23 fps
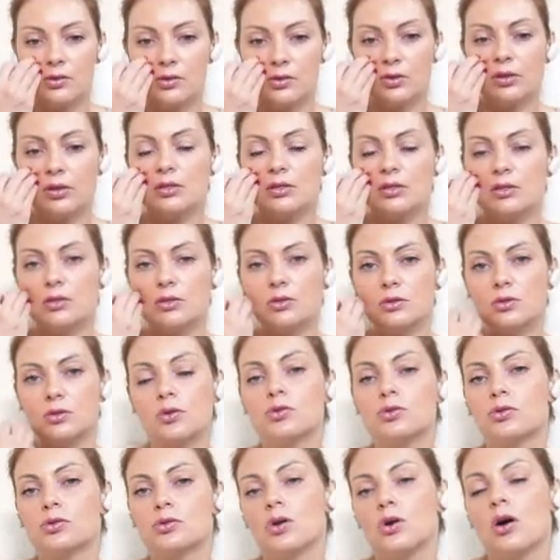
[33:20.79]
So this is
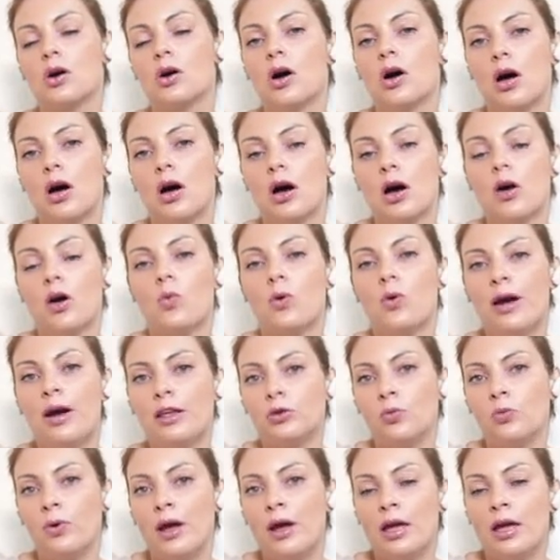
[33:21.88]
also
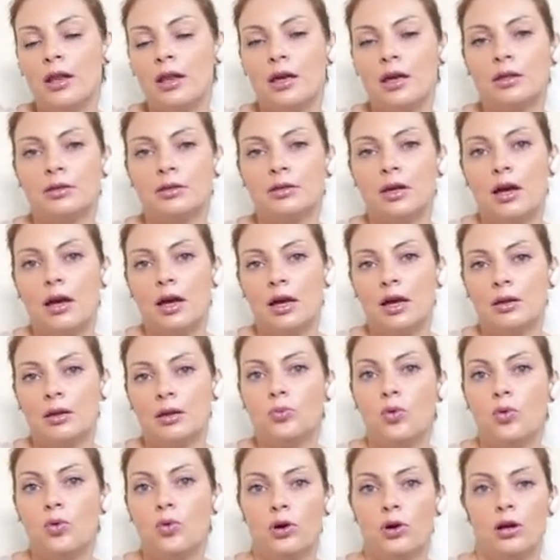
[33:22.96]
Weight treated
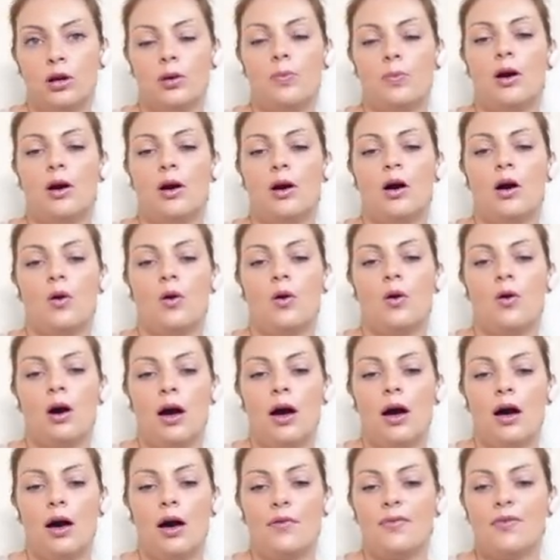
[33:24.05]
and portable
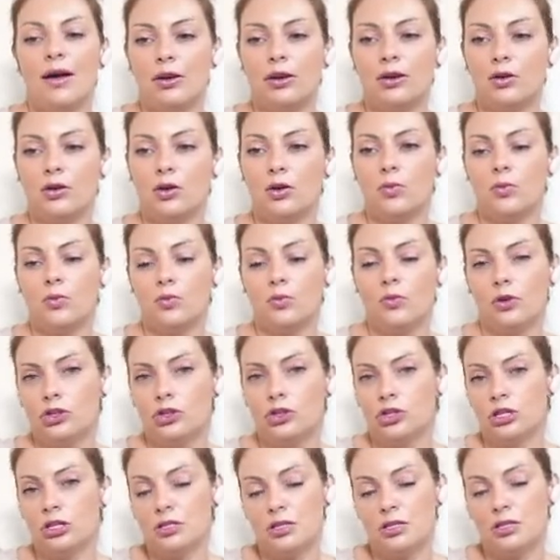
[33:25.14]
uh, vacuum,
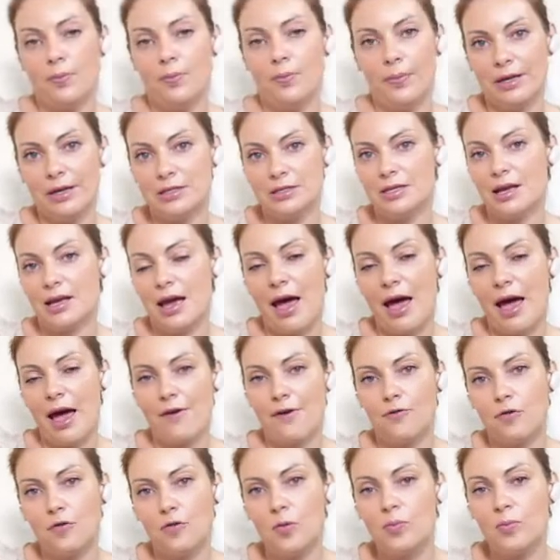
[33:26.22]
which is a must
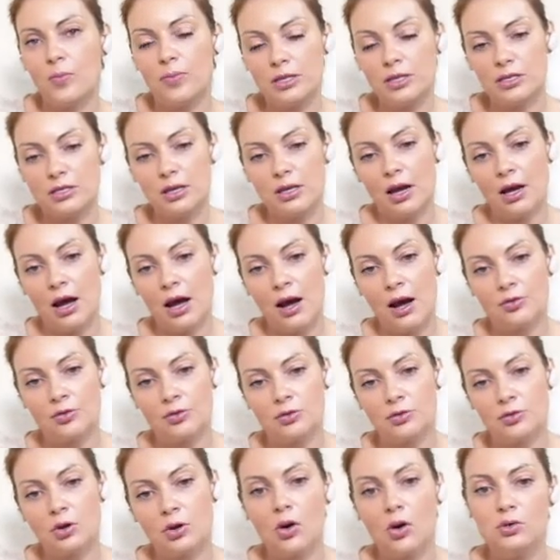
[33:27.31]
have for busy
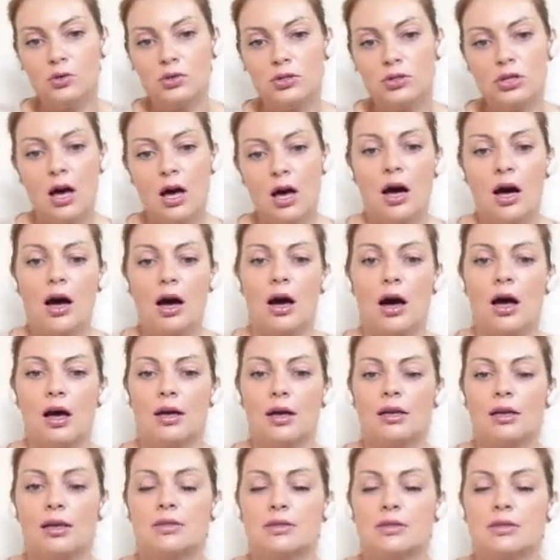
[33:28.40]
households.
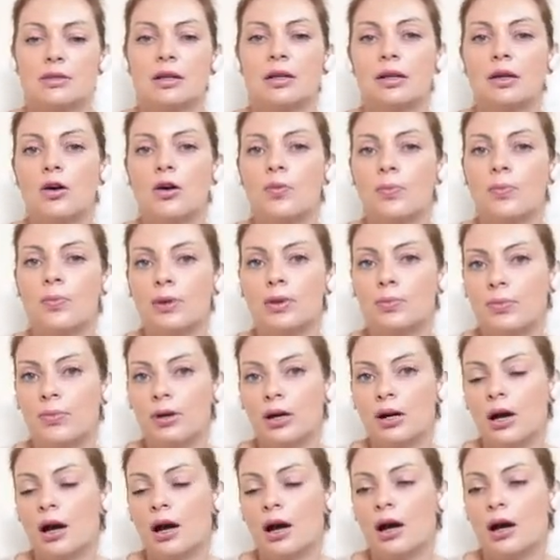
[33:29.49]
Uh, it's a little bit
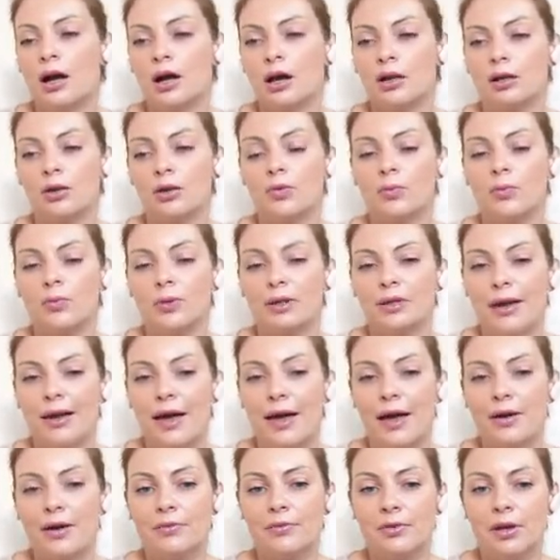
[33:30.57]
bigger, a little bit
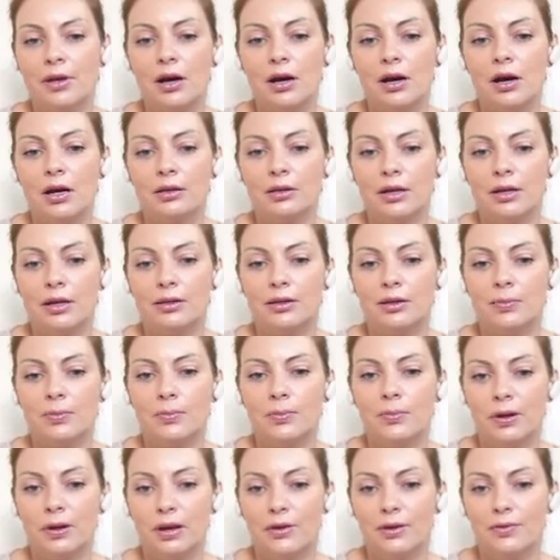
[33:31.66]
heavier than the
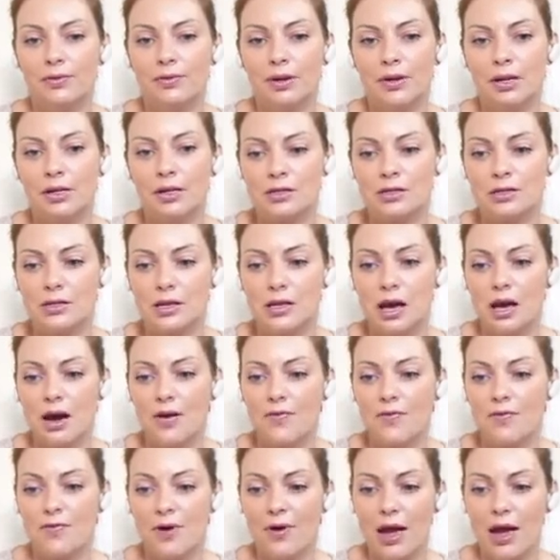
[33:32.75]
previous
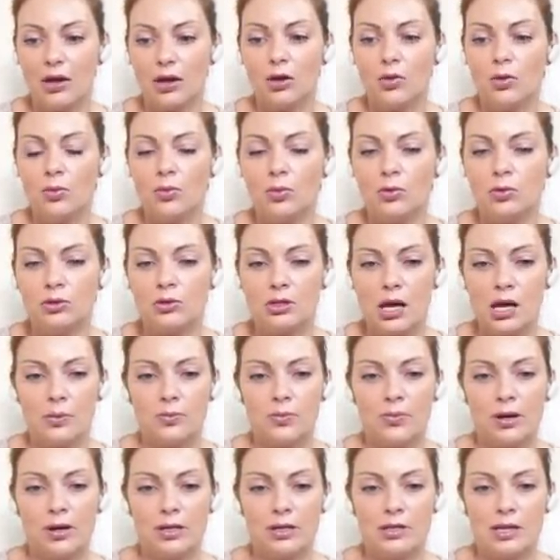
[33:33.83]
uh, vacuum
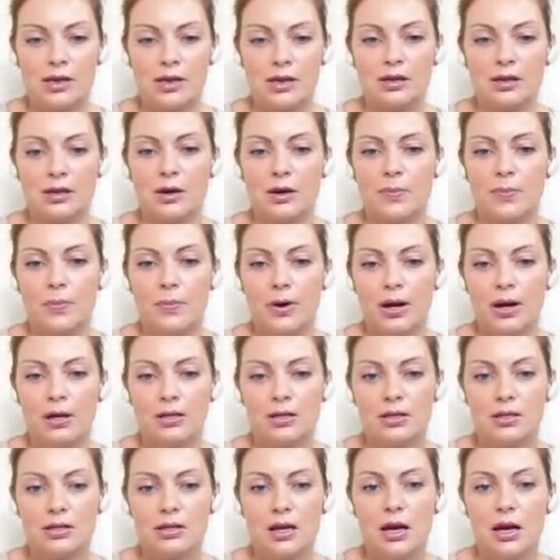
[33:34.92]
side by side
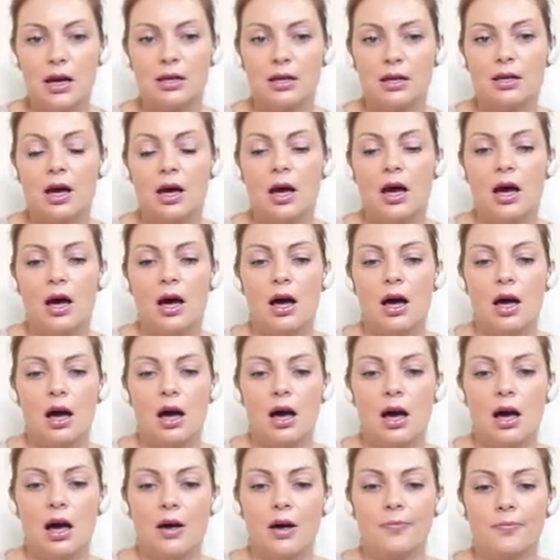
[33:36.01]
comparison.
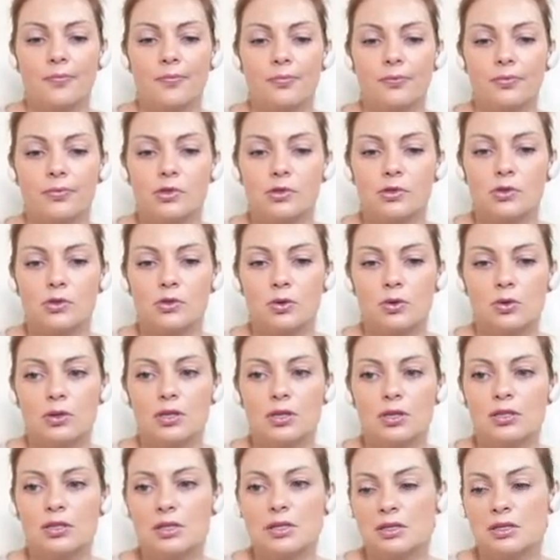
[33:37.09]
Um, so
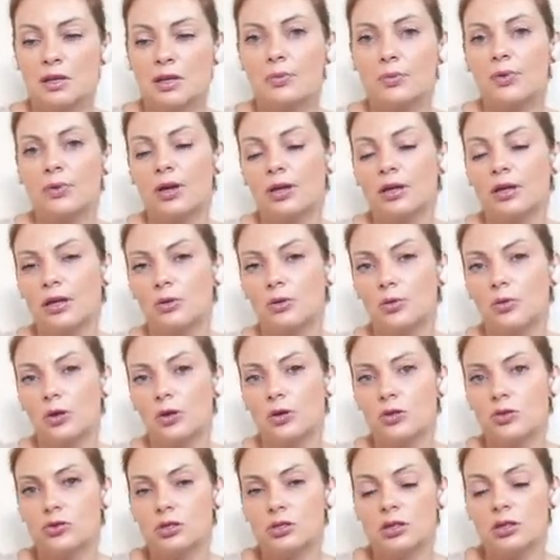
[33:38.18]
this is something that we
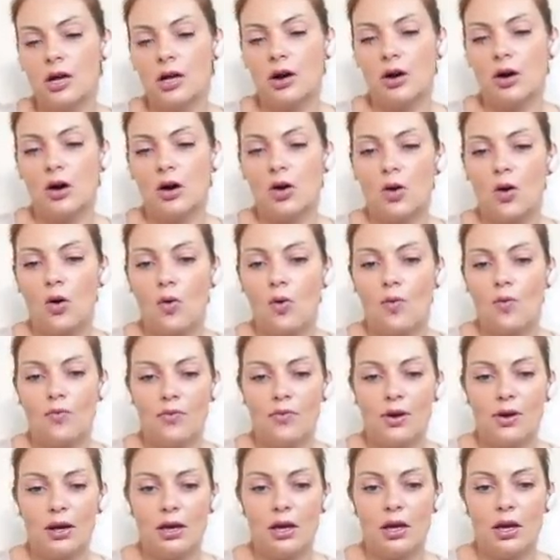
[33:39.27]
use in our
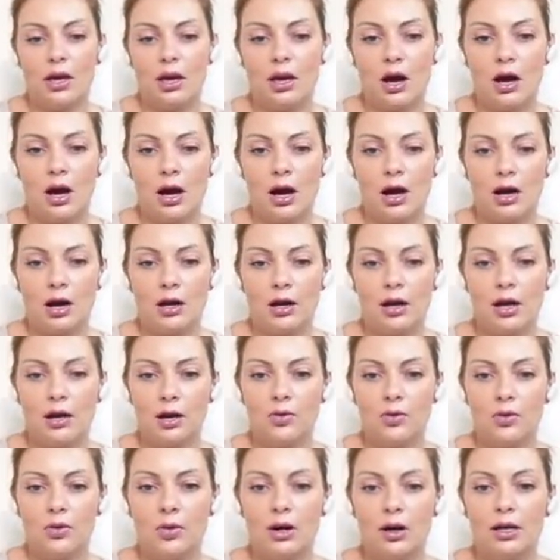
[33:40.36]
home very uh,
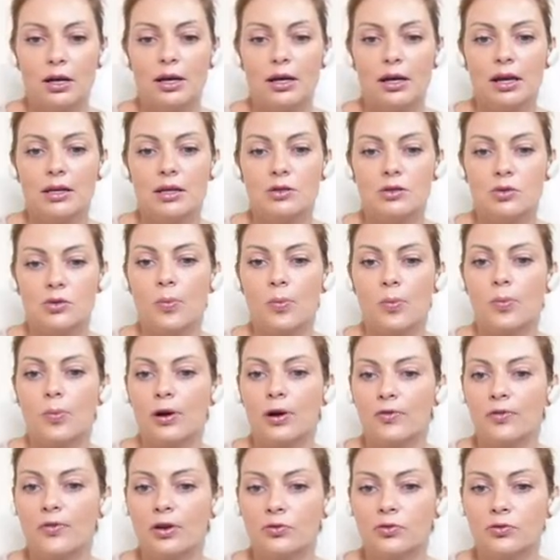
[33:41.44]
regularly. So
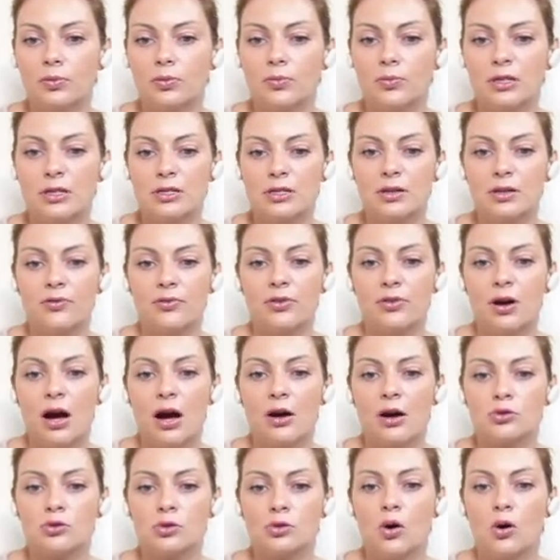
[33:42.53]
perfect for busy
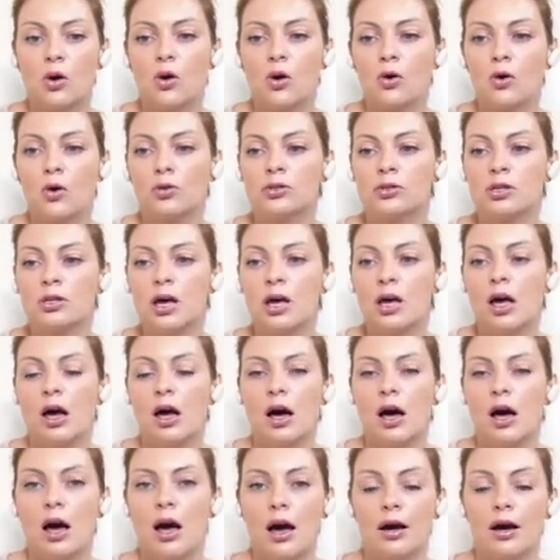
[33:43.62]
households.
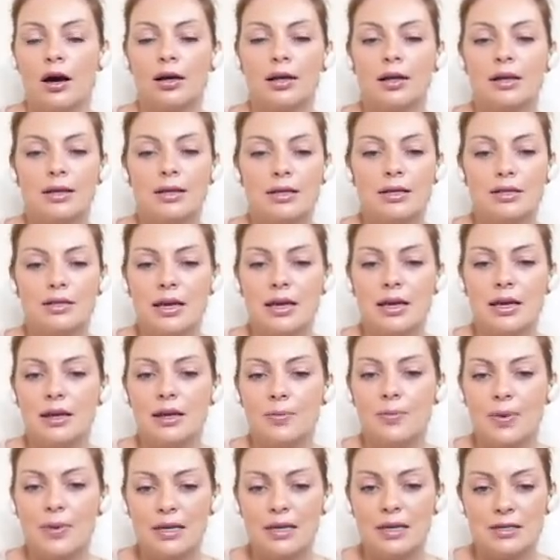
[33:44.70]
Uh, cleans
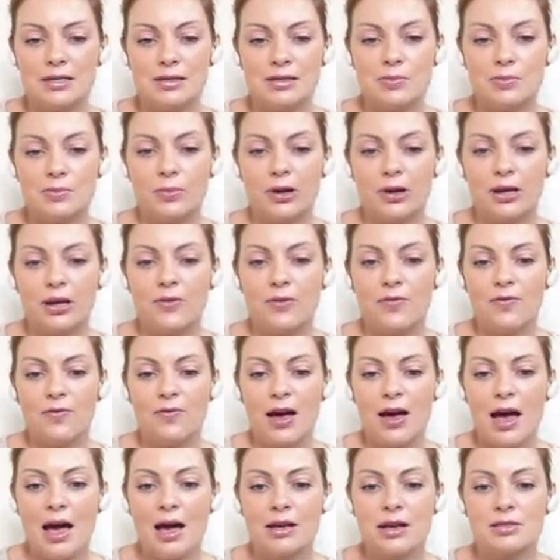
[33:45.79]
any messes pretty
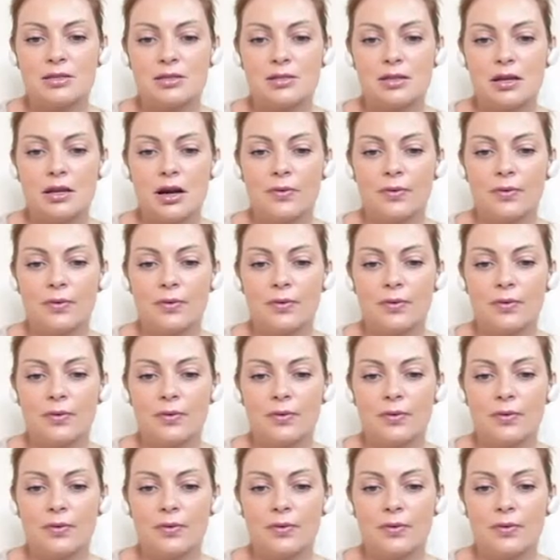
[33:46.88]
fast.